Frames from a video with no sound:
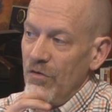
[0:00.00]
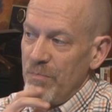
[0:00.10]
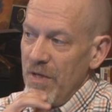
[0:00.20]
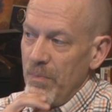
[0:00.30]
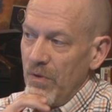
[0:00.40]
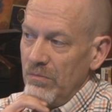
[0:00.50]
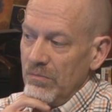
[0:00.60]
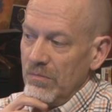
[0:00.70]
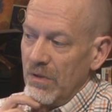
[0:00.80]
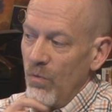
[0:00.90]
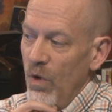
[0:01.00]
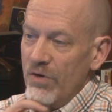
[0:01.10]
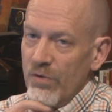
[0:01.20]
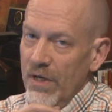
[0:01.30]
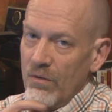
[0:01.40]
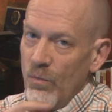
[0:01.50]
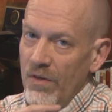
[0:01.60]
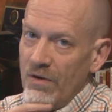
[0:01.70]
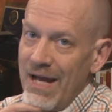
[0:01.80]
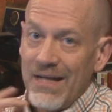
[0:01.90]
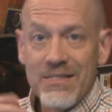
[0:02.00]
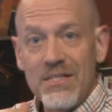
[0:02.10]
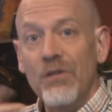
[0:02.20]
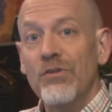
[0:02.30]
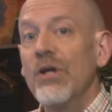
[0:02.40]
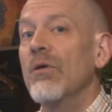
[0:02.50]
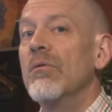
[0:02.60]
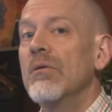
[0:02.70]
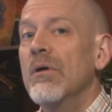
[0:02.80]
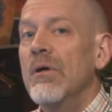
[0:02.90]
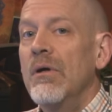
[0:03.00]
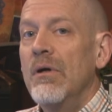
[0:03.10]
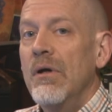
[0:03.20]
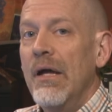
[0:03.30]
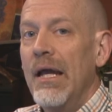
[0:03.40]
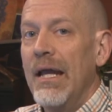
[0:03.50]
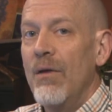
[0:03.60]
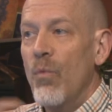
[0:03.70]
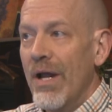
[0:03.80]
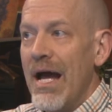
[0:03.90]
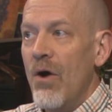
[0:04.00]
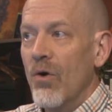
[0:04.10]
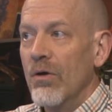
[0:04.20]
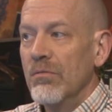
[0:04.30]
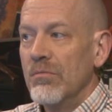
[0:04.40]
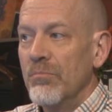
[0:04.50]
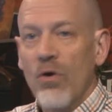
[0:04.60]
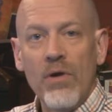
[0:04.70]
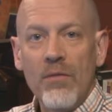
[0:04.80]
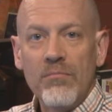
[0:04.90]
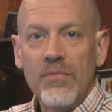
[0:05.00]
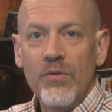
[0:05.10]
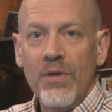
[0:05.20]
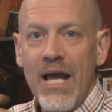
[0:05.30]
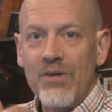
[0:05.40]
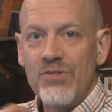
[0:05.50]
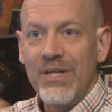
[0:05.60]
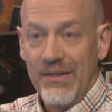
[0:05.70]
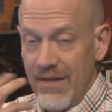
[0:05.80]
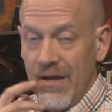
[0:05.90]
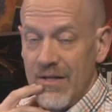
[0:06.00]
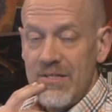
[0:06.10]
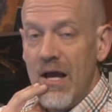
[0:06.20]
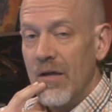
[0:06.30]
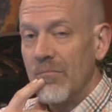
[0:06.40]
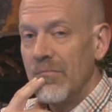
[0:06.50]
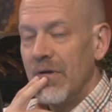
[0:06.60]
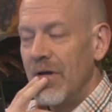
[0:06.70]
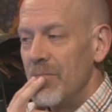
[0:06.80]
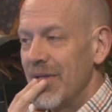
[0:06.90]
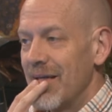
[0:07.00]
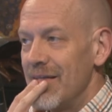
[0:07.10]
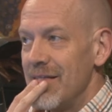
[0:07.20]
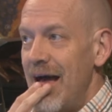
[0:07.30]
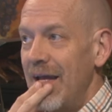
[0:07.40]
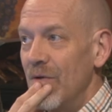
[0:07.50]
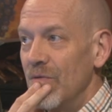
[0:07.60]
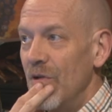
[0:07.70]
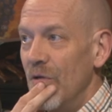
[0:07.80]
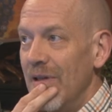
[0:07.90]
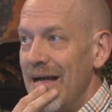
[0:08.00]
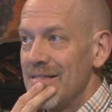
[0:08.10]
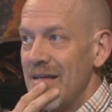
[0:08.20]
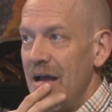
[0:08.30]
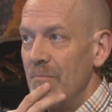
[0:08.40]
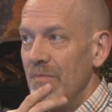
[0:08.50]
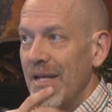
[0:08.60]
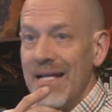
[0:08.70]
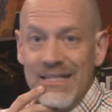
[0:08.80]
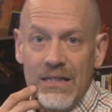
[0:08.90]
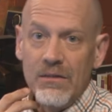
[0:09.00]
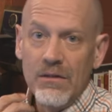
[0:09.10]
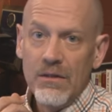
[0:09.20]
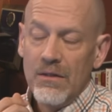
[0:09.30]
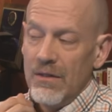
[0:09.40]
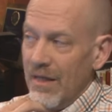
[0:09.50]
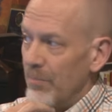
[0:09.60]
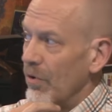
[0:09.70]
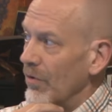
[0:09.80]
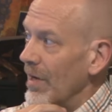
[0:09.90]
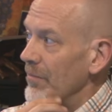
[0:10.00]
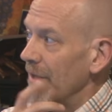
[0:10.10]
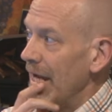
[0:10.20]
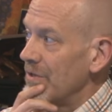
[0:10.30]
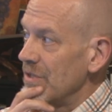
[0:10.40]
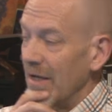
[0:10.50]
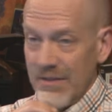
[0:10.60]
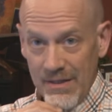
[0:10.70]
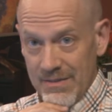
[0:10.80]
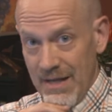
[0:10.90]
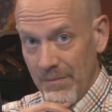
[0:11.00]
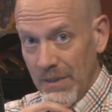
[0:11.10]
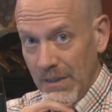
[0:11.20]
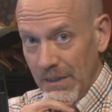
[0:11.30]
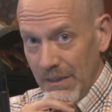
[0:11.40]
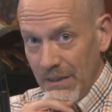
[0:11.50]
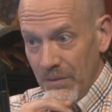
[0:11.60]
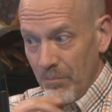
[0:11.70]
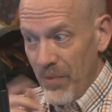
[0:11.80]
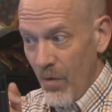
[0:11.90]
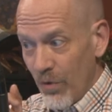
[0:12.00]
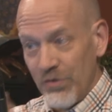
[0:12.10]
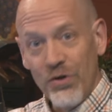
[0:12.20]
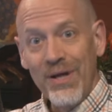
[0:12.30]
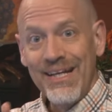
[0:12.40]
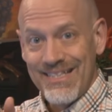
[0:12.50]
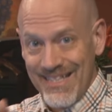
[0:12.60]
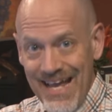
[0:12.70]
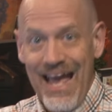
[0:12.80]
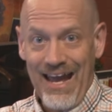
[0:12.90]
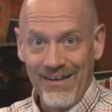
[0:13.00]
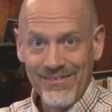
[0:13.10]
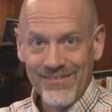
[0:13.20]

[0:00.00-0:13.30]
of people wondering whether I could still do a one hour program that would actually get done on time uh, because I don't know the last time that I did a program that actually got done on time. But we're doing it today.